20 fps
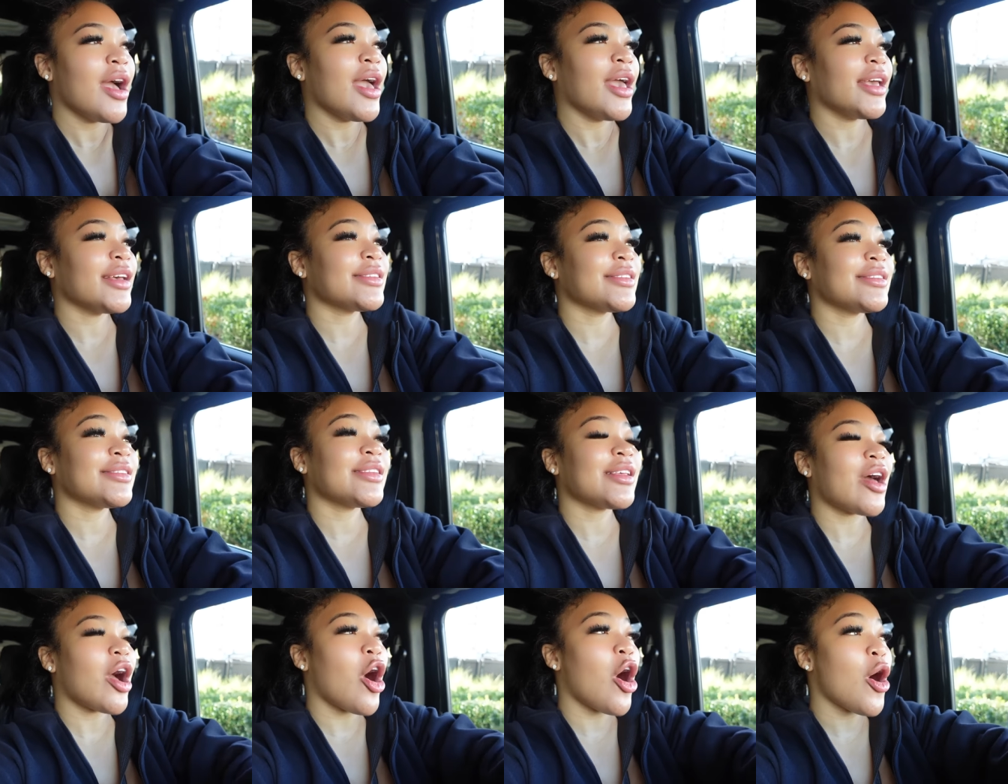
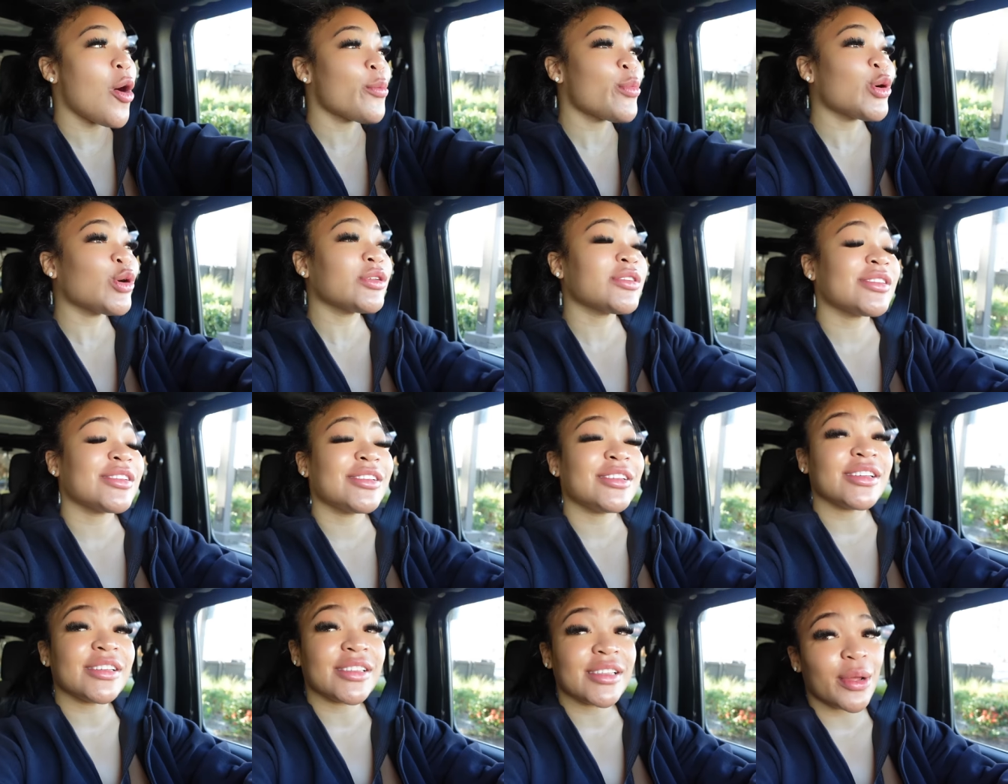it's
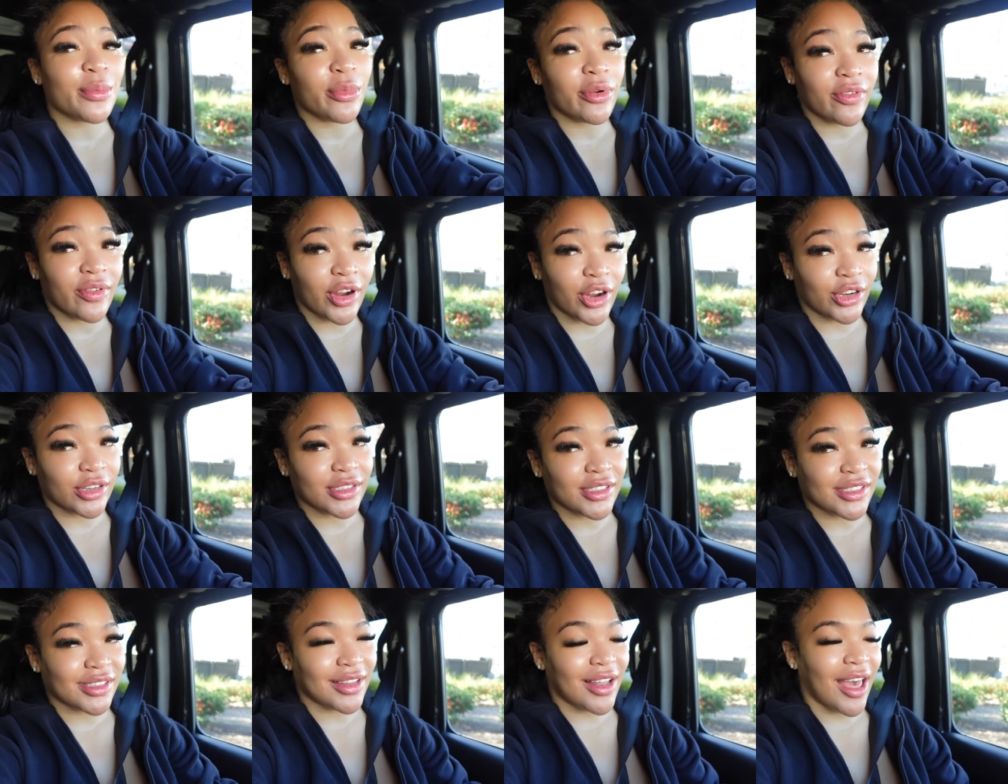almost december
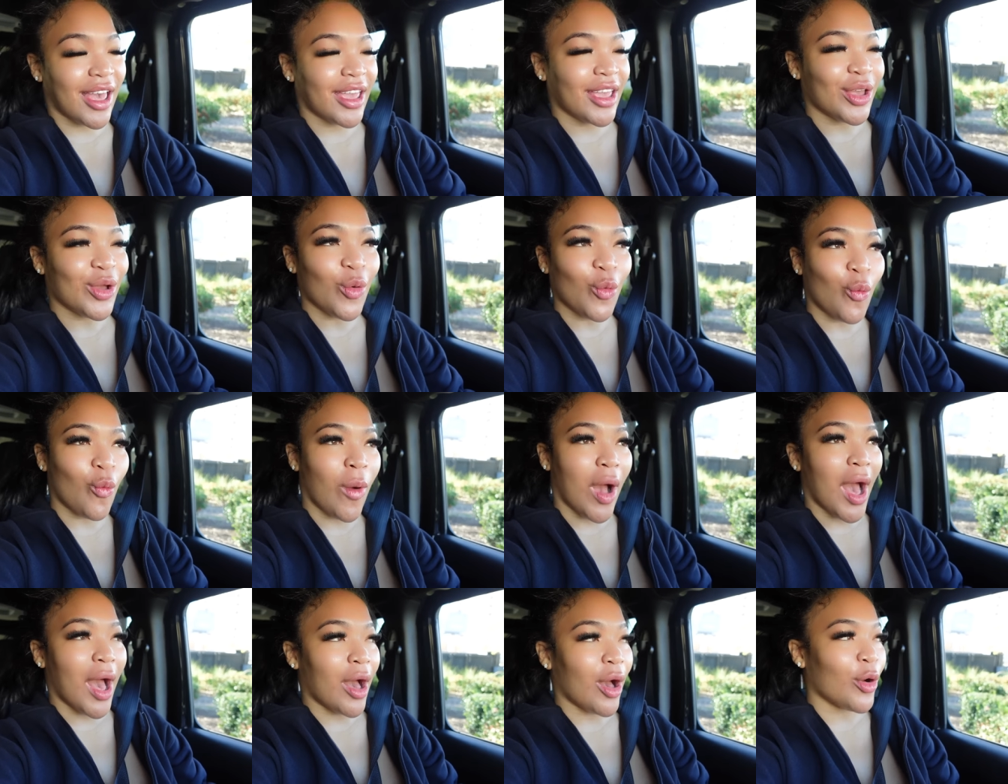1st like
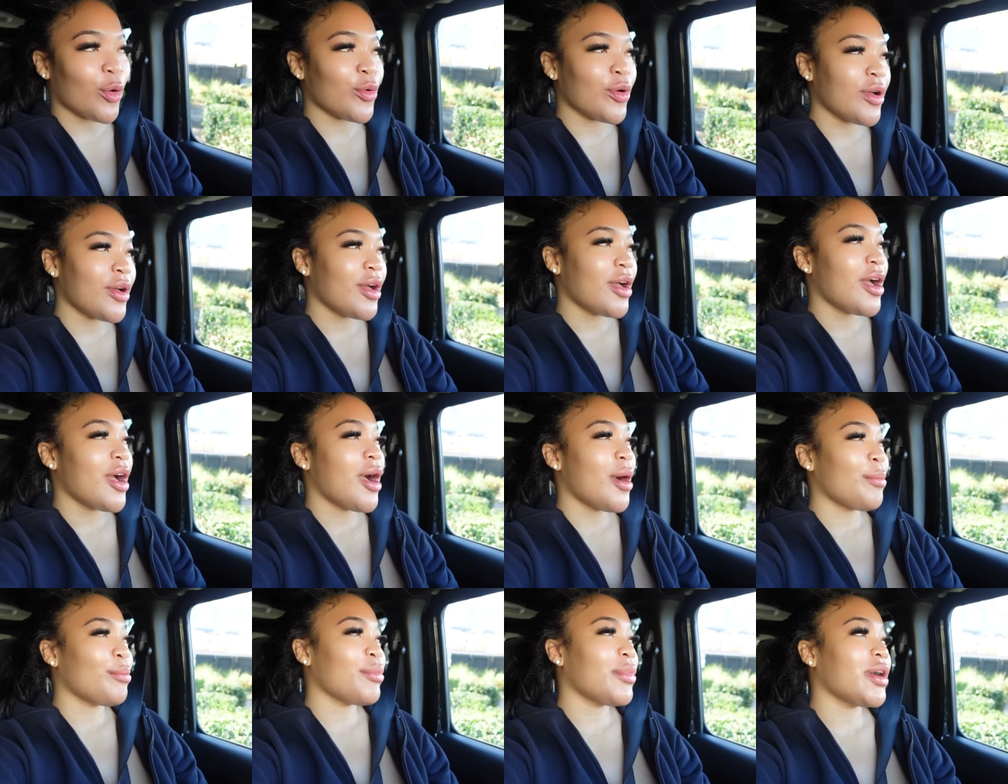wow
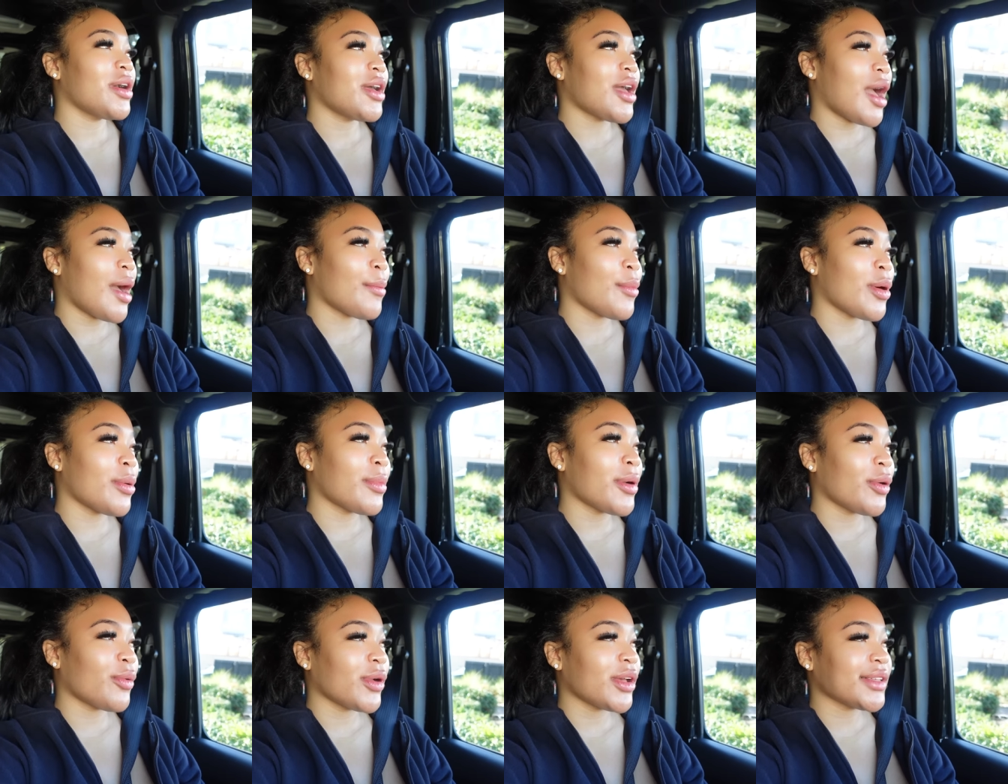but i'm on
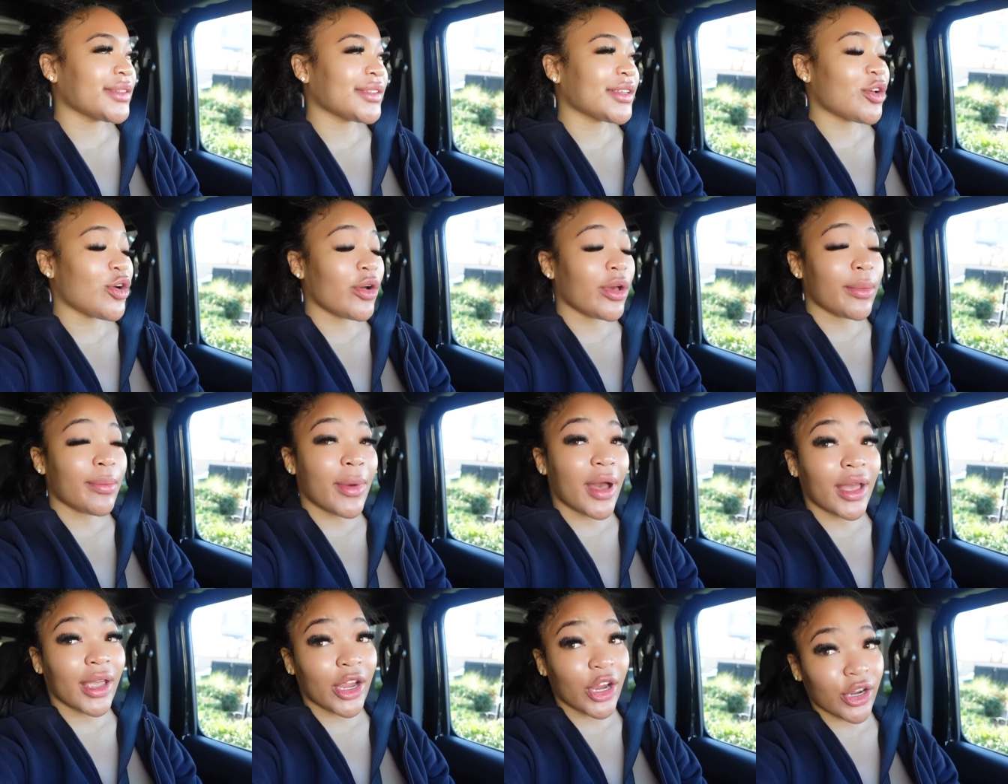my way to go get
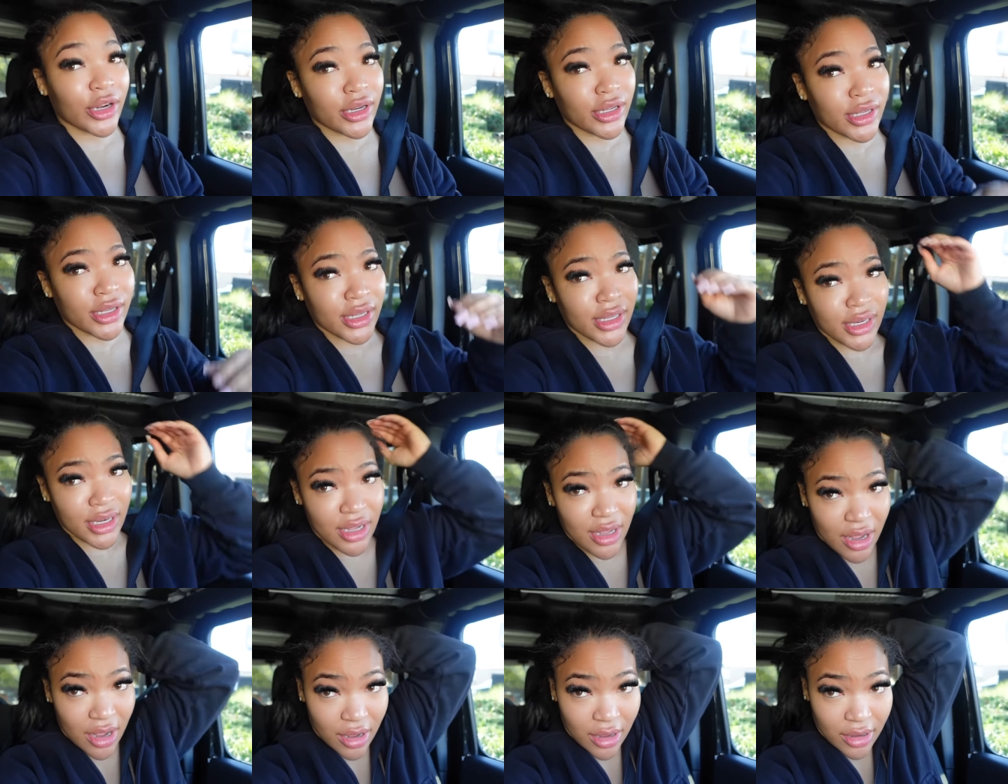my hair
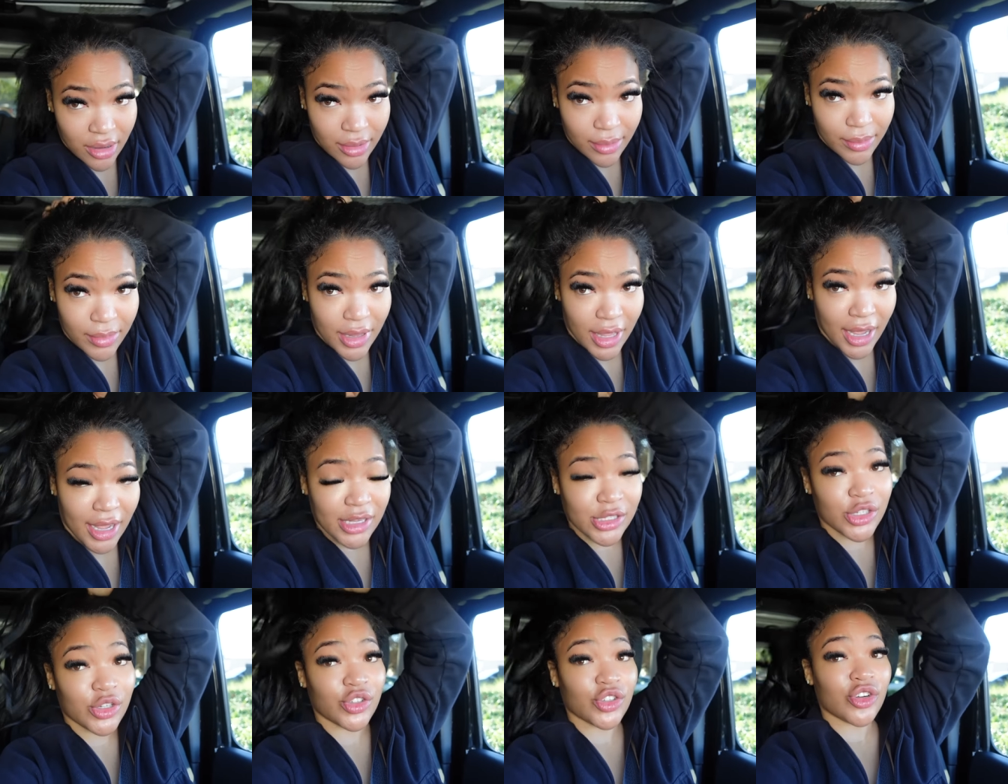done um like
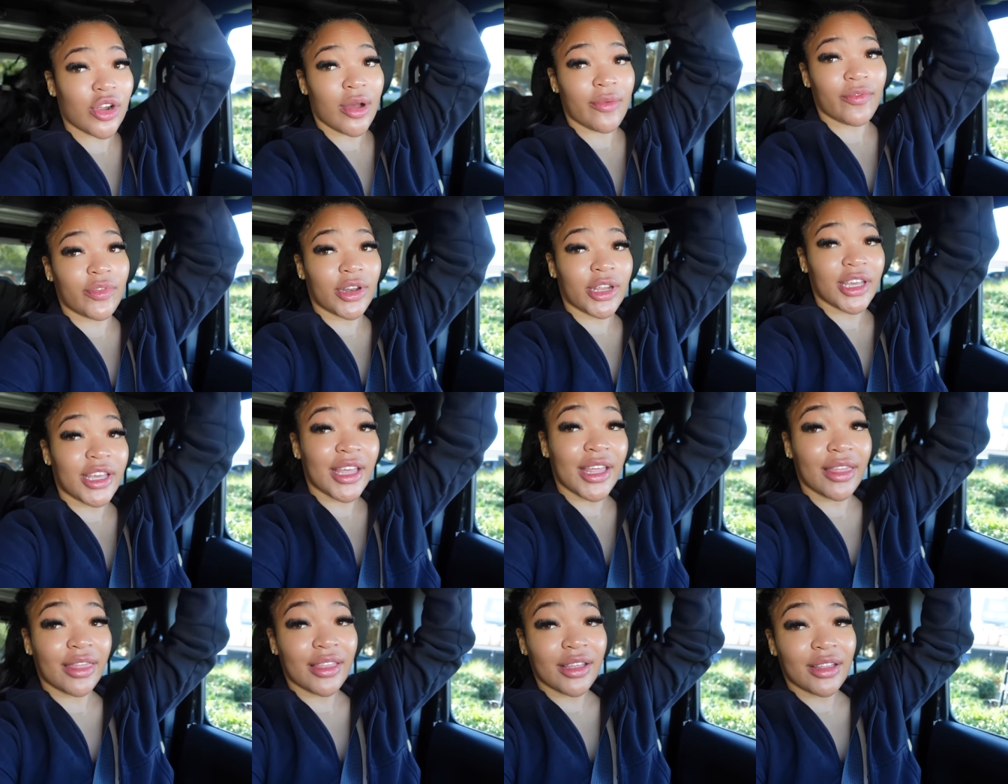i told y'all i'm finna
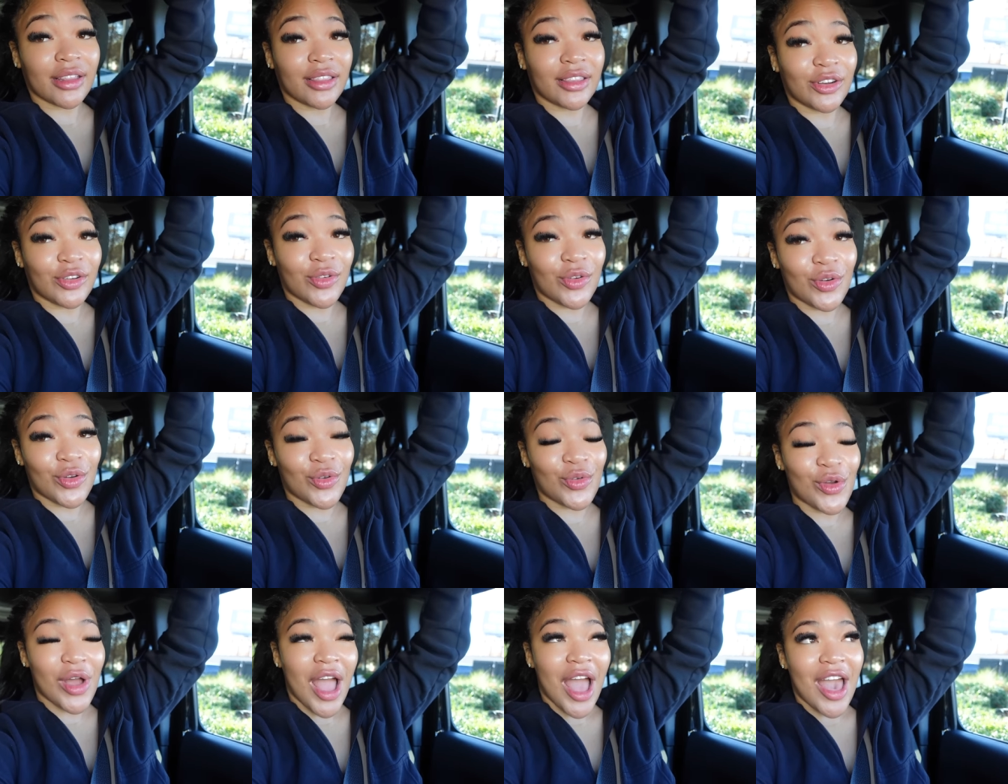get the little